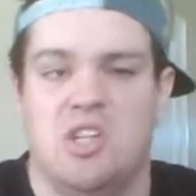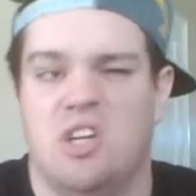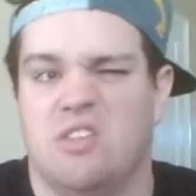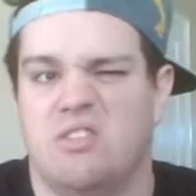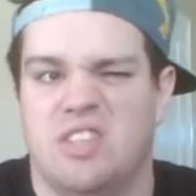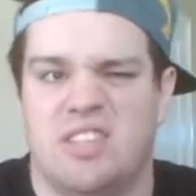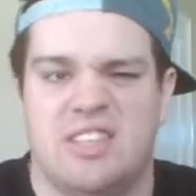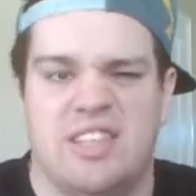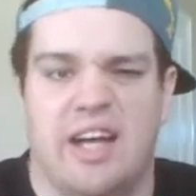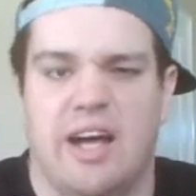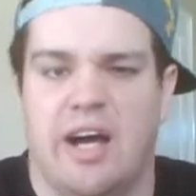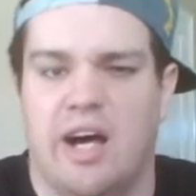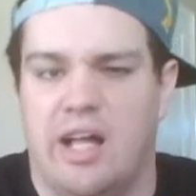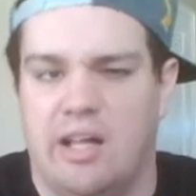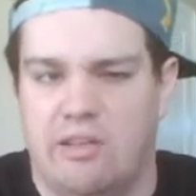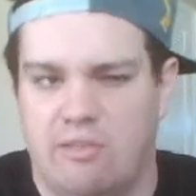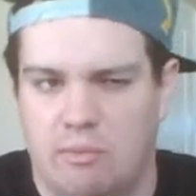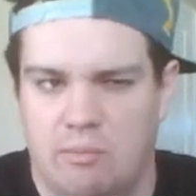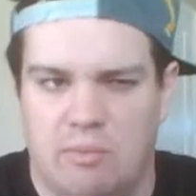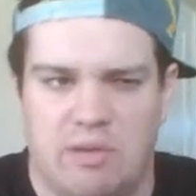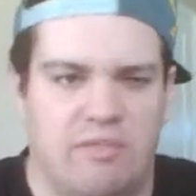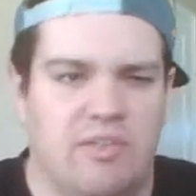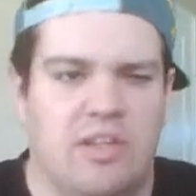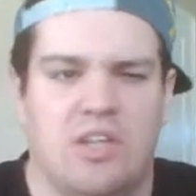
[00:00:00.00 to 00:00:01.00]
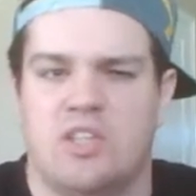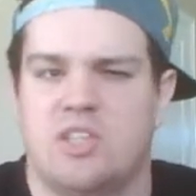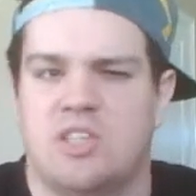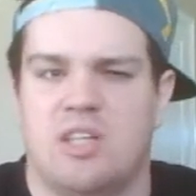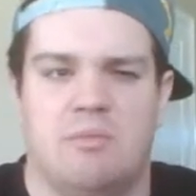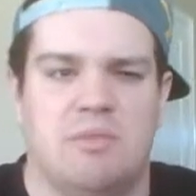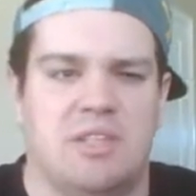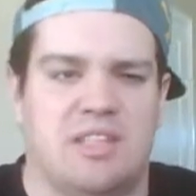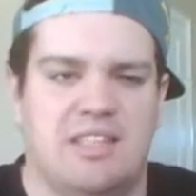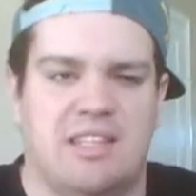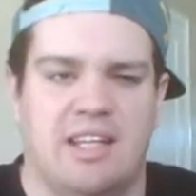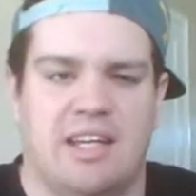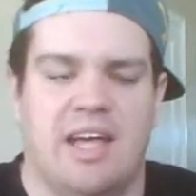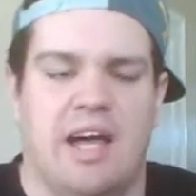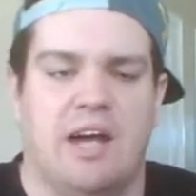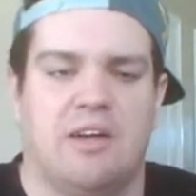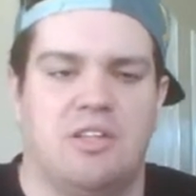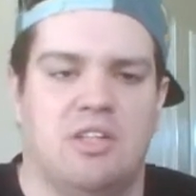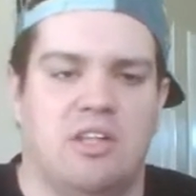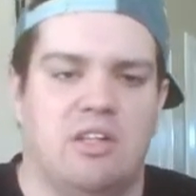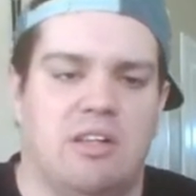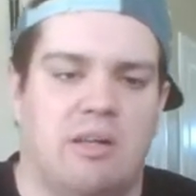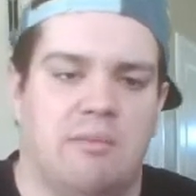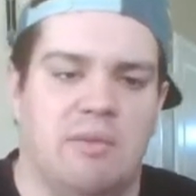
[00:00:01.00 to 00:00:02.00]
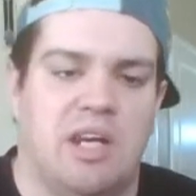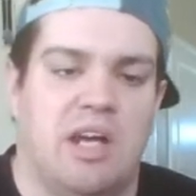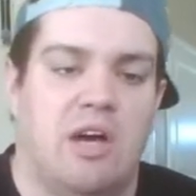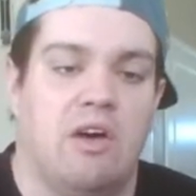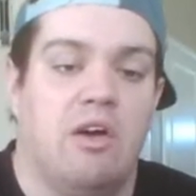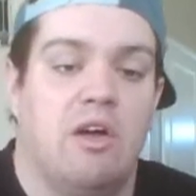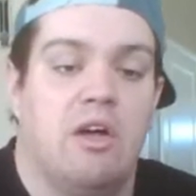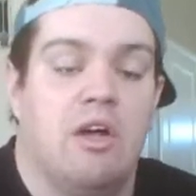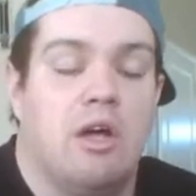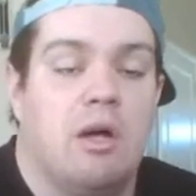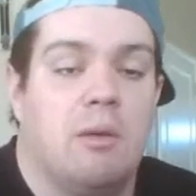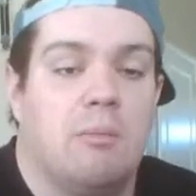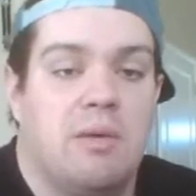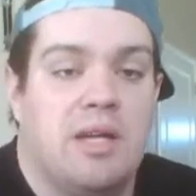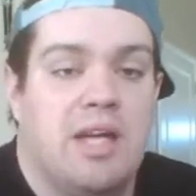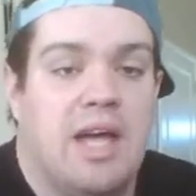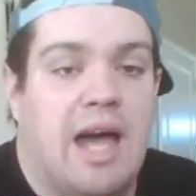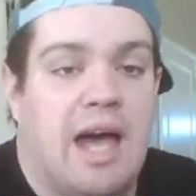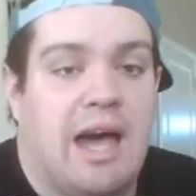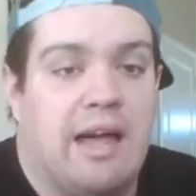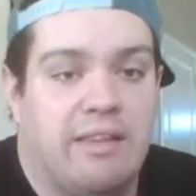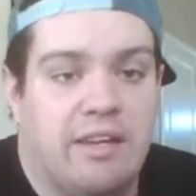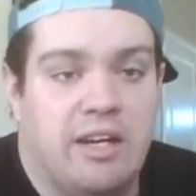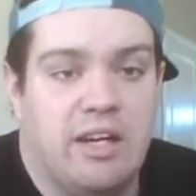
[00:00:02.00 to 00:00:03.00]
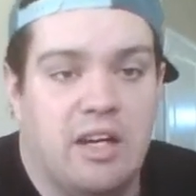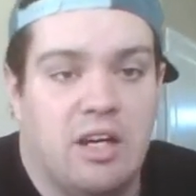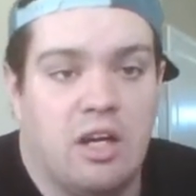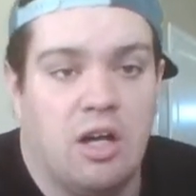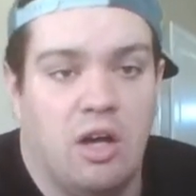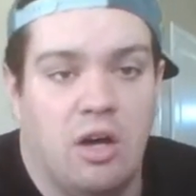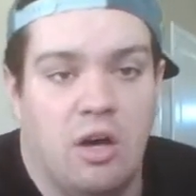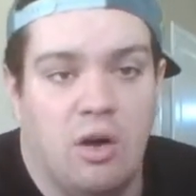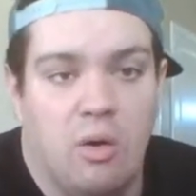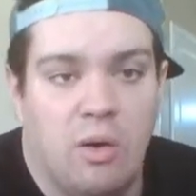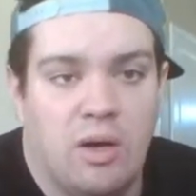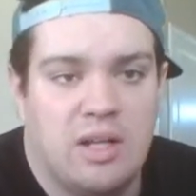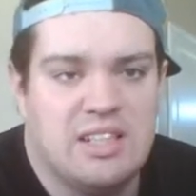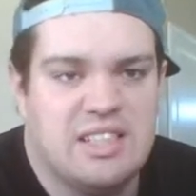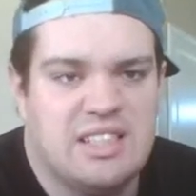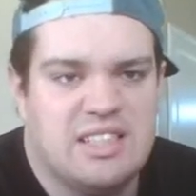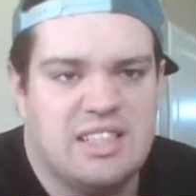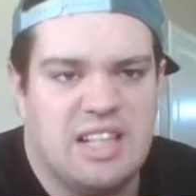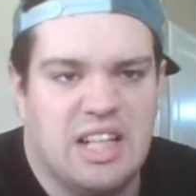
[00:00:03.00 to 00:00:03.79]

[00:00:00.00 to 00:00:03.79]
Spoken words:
You don't have to say all of them, but if there's some that stick out to you, let me know. But yeah, there you go.